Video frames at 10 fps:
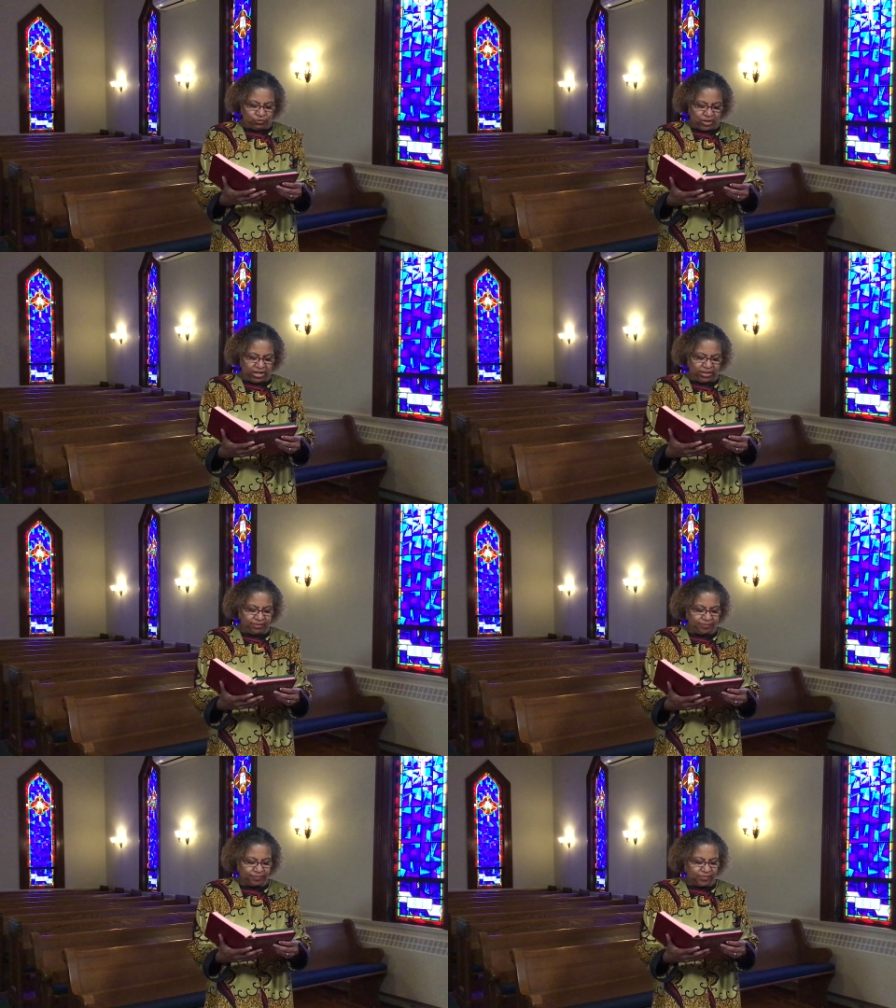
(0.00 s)
reign,
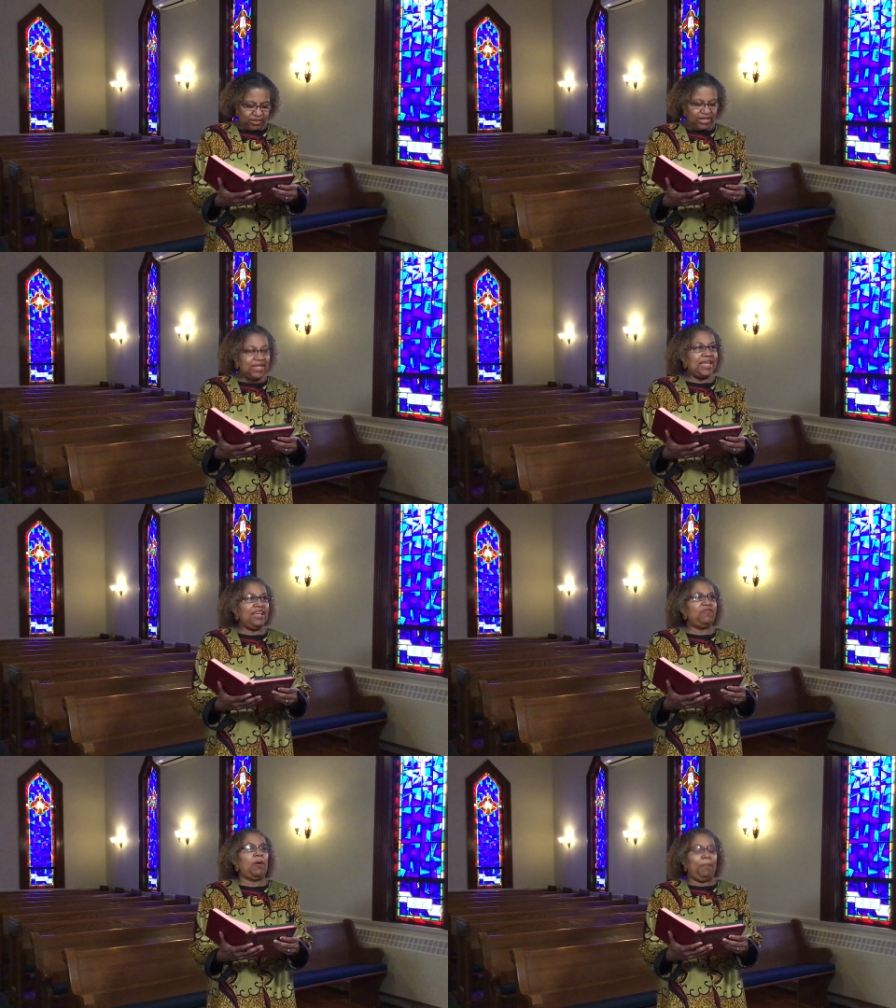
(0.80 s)
he
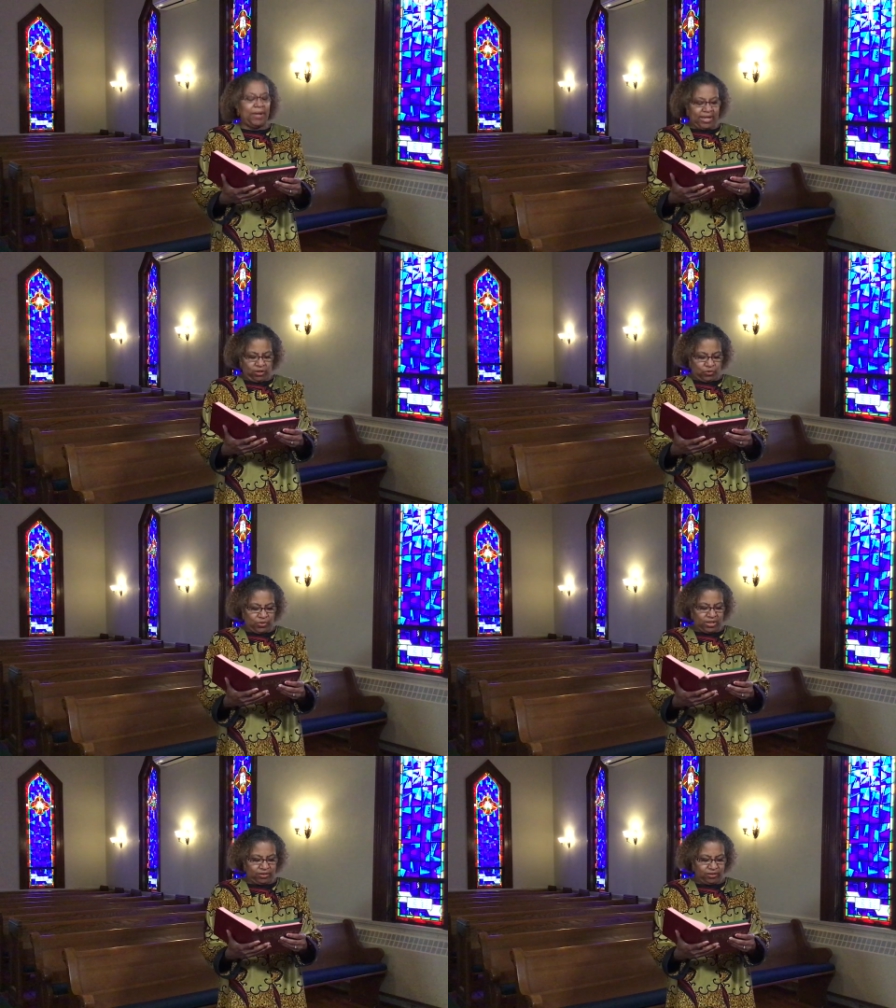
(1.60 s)
gave a
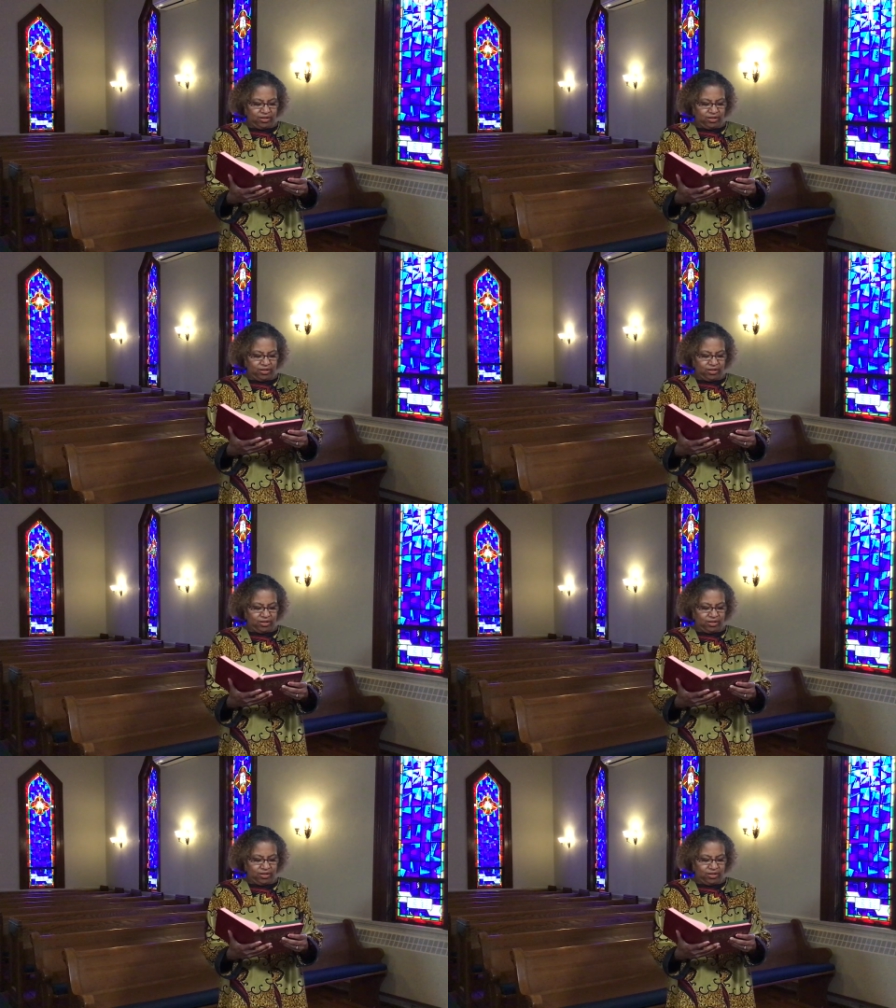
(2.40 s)
banquet